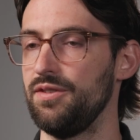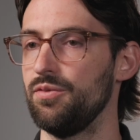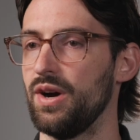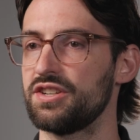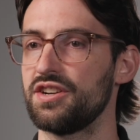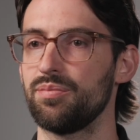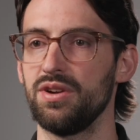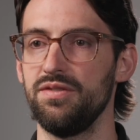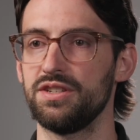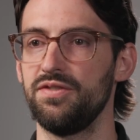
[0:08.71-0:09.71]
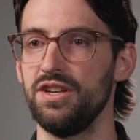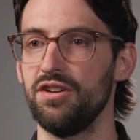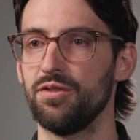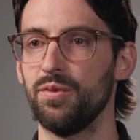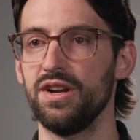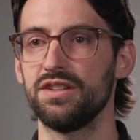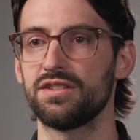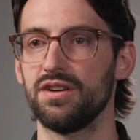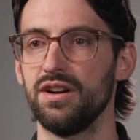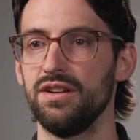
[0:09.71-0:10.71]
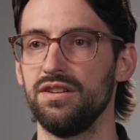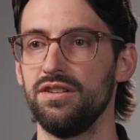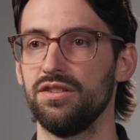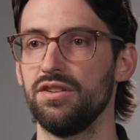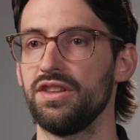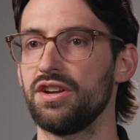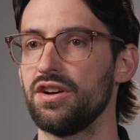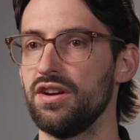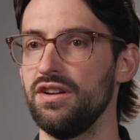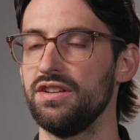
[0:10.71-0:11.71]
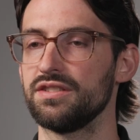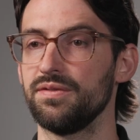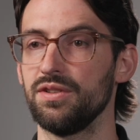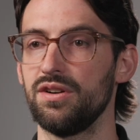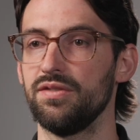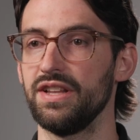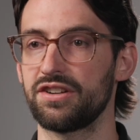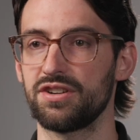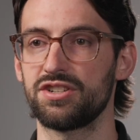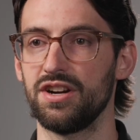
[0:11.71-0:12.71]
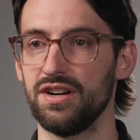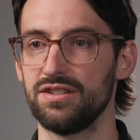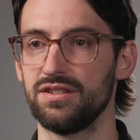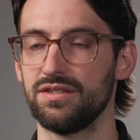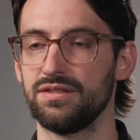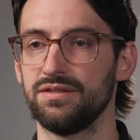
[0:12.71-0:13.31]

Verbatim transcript: If you've watched our previous video on what is current, you'll know that current is a flow of electric charge.